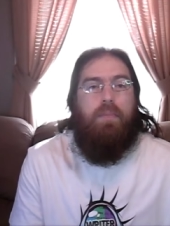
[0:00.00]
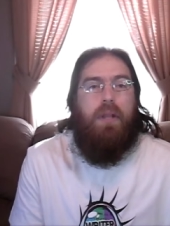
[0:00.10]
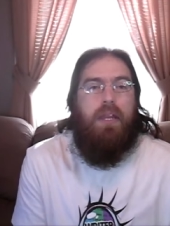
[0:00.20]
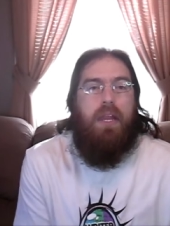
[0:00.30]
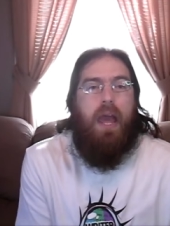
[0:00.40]
But
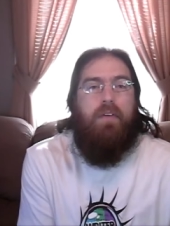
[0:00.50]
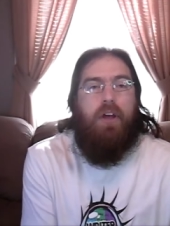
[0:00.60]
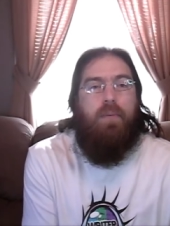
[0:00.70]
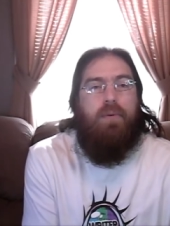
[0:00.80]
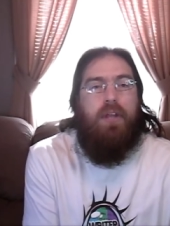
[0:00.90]
I did have a
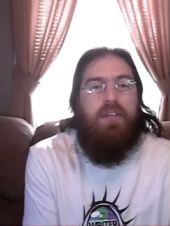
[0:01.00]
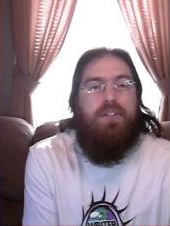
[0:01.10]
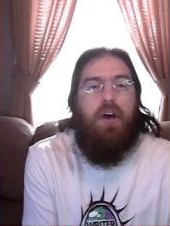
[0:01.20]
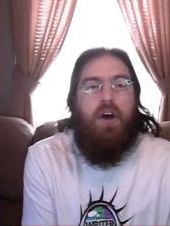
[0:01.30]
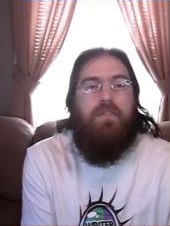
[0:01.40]
couple days
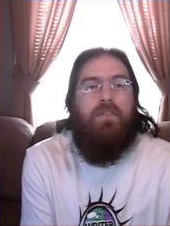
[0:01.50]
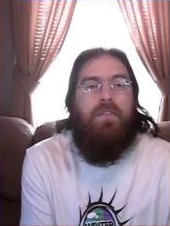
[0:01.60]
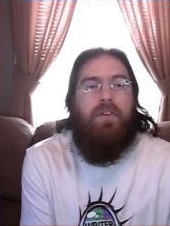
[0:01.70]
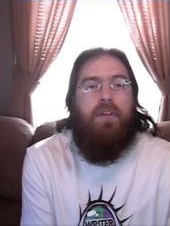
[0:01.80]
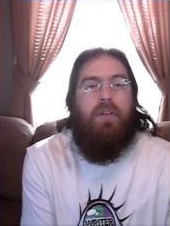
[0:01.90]
off,
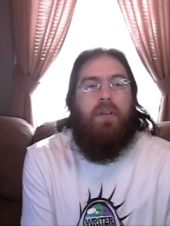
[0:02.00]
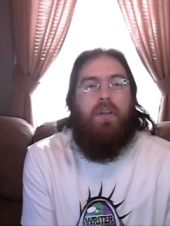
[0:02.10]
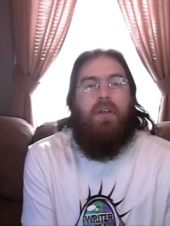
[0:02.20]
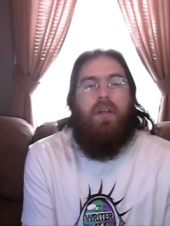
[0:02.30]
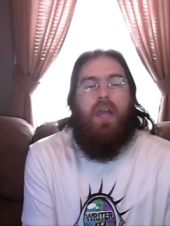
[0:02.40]

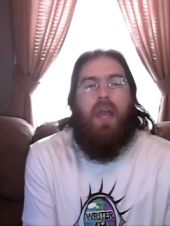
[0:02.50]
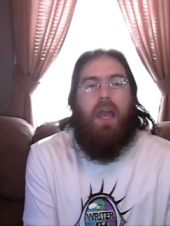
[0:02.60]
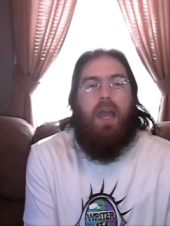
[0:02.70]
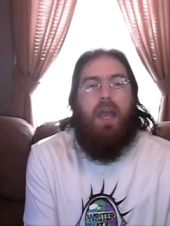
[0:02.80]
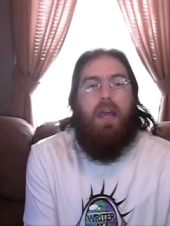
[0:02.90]

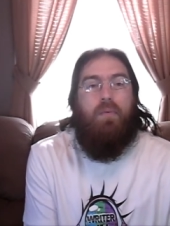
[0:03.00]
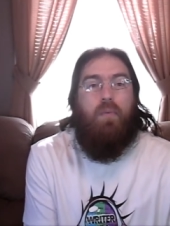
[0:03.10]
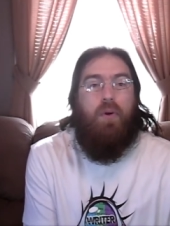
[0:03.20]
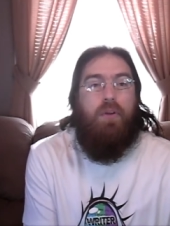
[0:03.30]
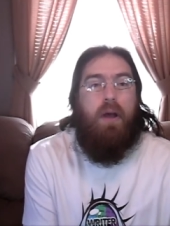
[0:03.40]
and
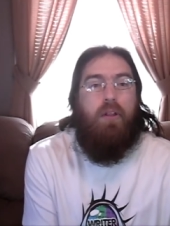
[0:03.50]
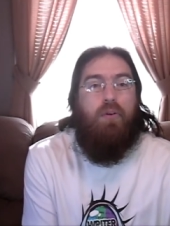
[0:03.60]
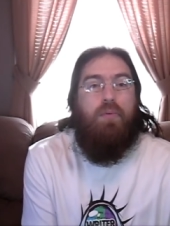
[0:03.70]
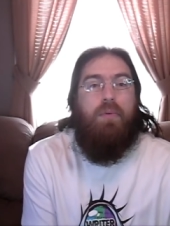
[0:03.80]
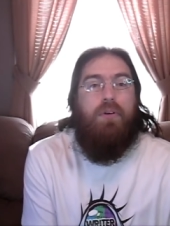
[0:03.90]
one of my
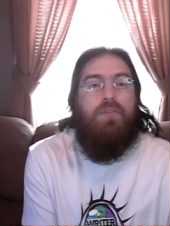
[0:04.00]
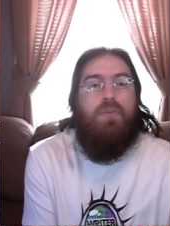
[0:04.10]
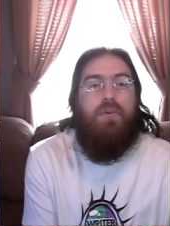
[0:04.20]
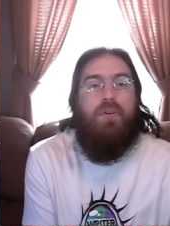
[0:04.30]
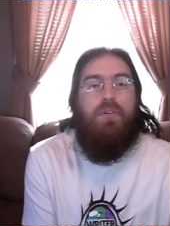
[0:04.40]
local
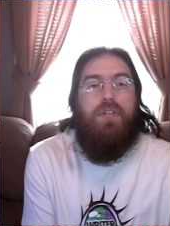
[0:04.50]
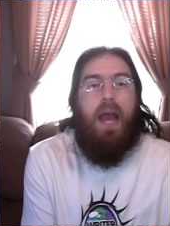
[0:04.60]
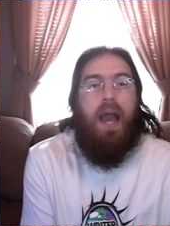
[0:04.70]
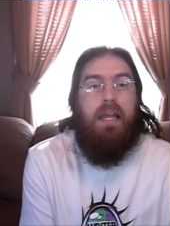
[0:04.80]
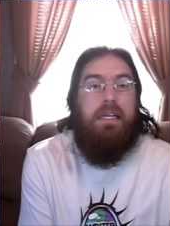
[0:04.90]
bookstores,
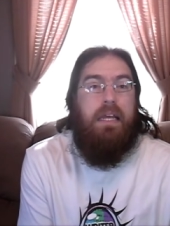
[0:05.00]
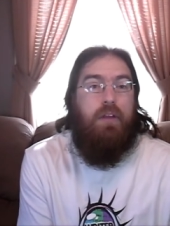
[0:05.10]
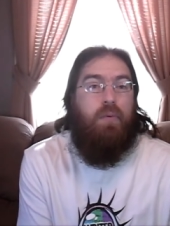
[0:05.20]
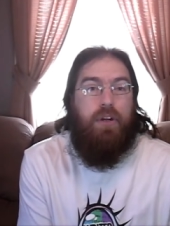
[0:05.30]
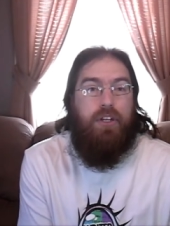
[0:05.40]
I
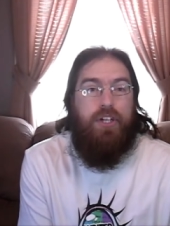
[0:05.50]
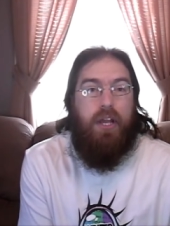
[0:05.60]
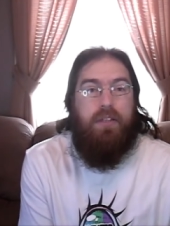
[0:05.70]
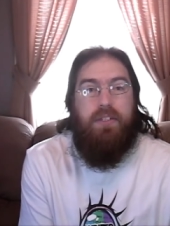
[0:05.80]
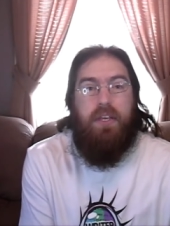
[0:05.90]
did want to
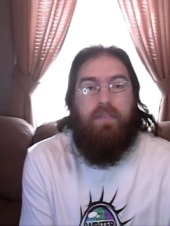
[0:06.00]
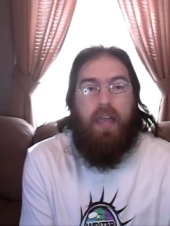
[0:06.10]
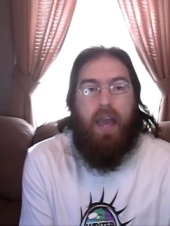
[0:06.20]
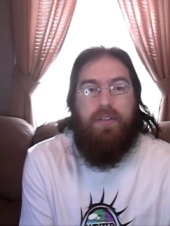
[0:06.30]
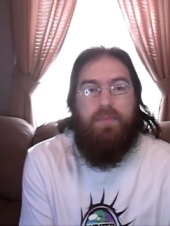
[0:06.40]
check and see if they
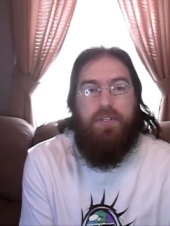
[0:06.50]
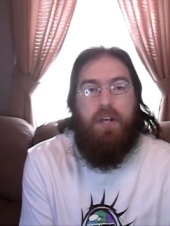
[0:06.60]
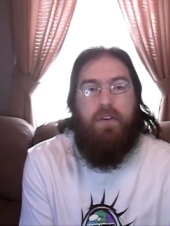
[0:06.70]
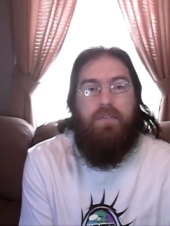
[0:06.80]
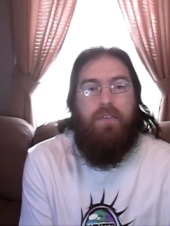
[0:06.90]
had some
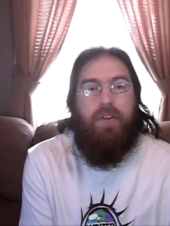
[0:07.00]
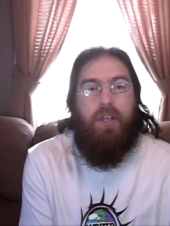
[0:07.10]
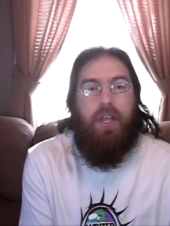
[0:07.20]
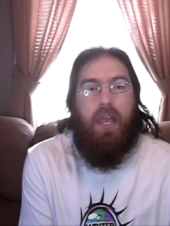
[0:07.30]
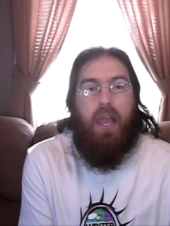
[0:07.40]
stuff,
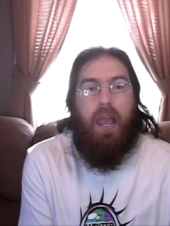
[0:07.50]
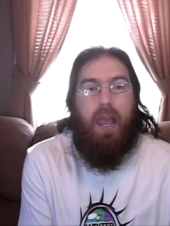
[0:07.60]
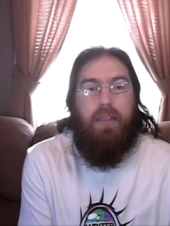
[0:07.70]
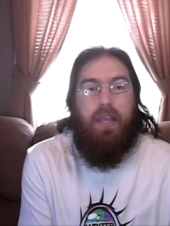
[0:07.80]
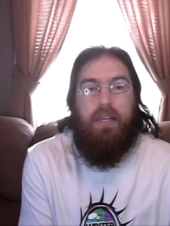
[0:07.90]

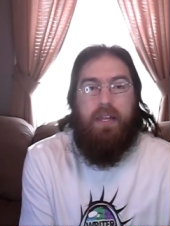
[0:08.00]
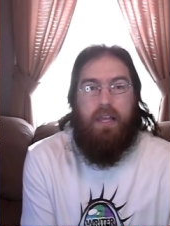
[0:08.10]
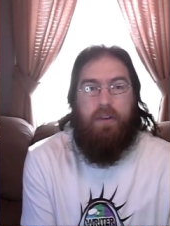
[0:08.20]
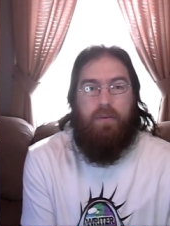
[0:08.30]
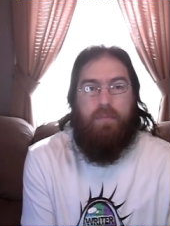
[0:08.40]
and they
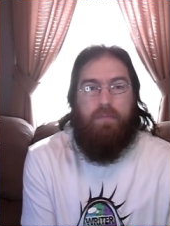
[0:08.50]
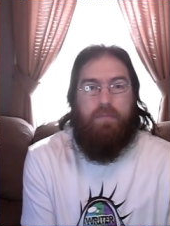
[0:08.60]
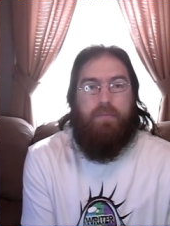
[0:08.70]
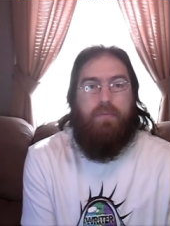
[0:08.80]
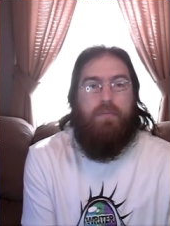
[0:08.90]
did.
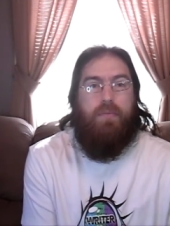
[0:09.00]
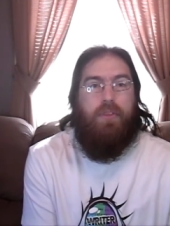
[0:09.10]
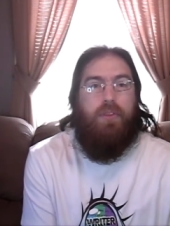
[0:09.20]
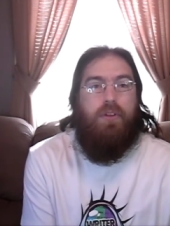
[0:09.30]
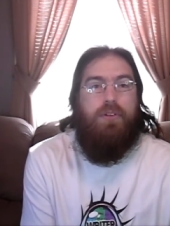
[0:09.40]

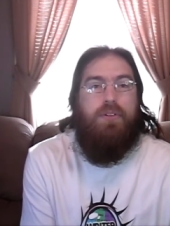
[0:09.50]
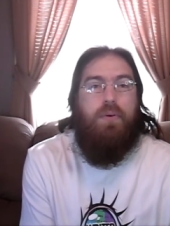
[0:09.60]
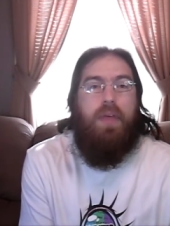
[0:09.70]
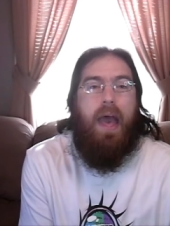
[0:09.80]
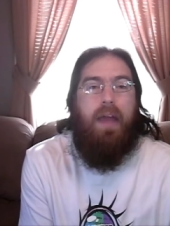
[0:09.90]
So
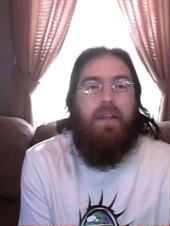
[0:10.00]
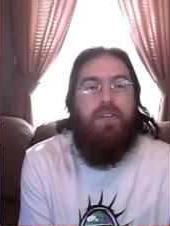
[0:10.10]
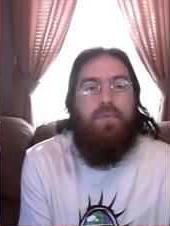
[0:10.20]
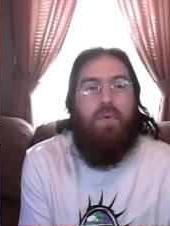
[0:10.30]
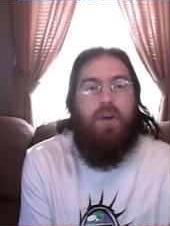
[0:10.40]
that
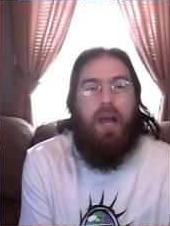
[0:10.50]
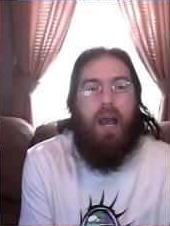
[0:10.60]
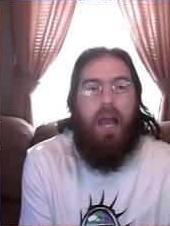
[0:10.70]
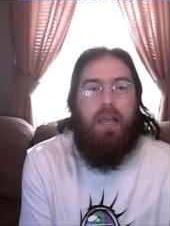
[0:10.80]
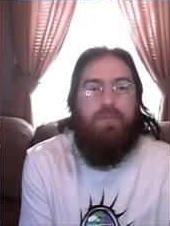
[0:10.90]
is what
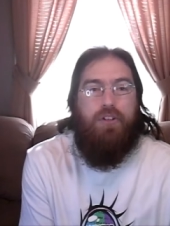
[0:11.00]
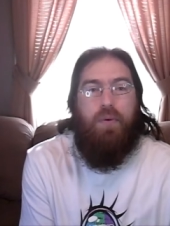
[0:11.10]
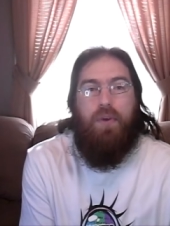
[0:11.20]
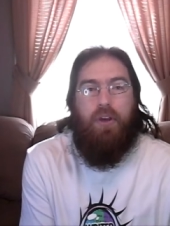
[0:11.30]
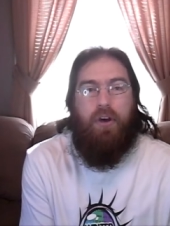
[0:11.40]
I am
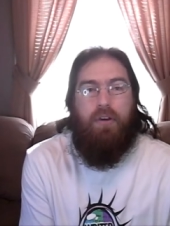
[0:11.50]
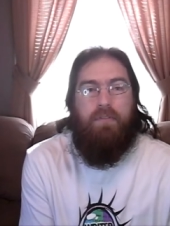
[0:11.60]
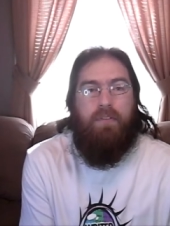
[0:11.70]
showing off.